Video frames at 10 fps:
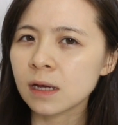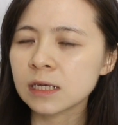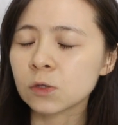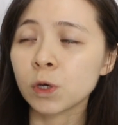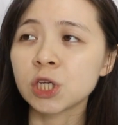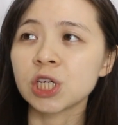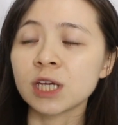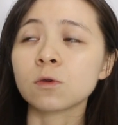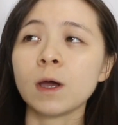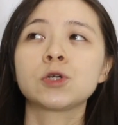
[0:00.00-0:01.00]
this, which
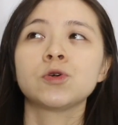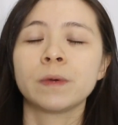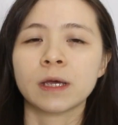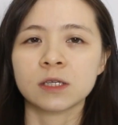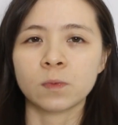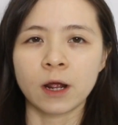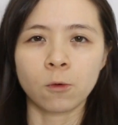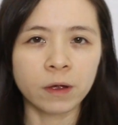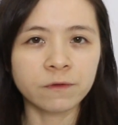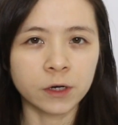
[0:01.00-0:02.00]
is quite true because when I
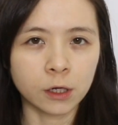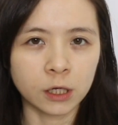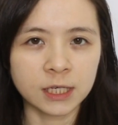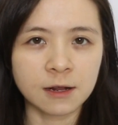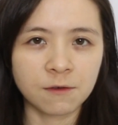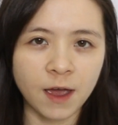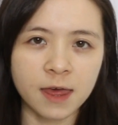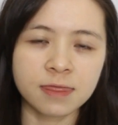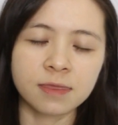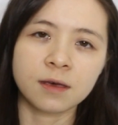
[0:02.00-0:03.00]
went for the Closet
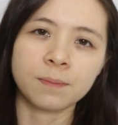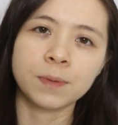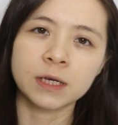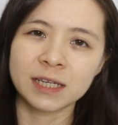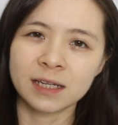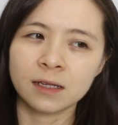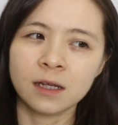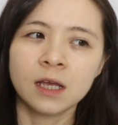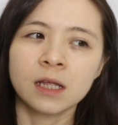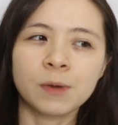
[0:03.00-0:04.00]
event, the
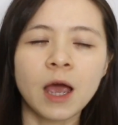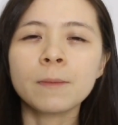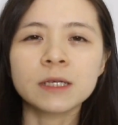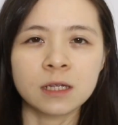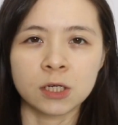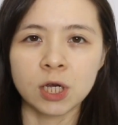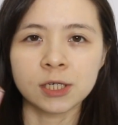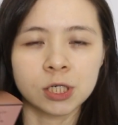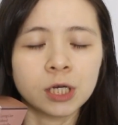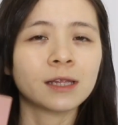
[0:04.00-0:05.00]
PR person in
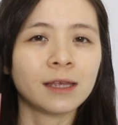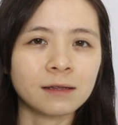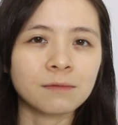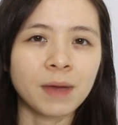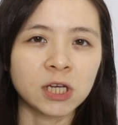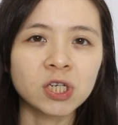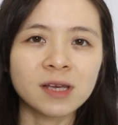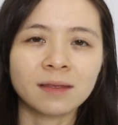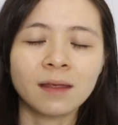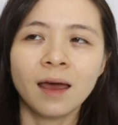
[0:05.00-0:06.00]
charge actually did
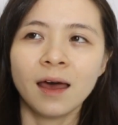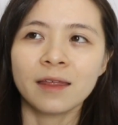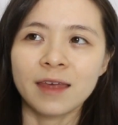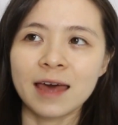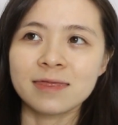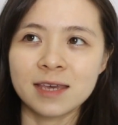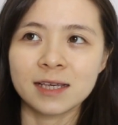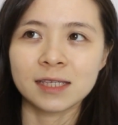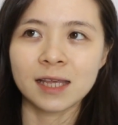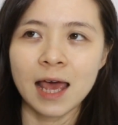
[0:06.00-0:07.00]
mention that
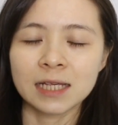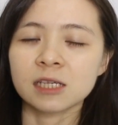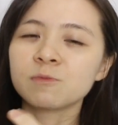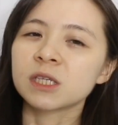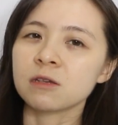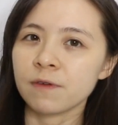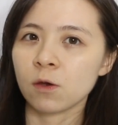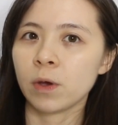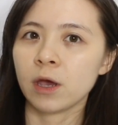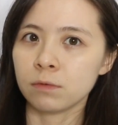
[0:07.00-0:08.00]
this has a
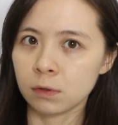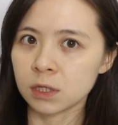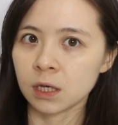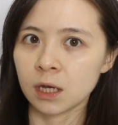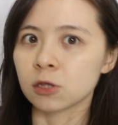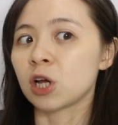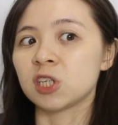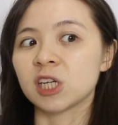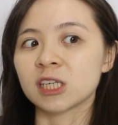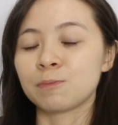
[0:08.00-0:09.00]
specific way of using it,
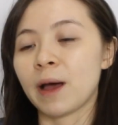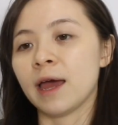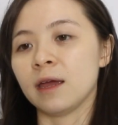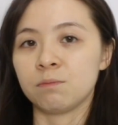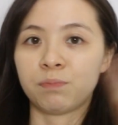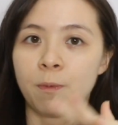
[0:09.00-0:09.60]
not just by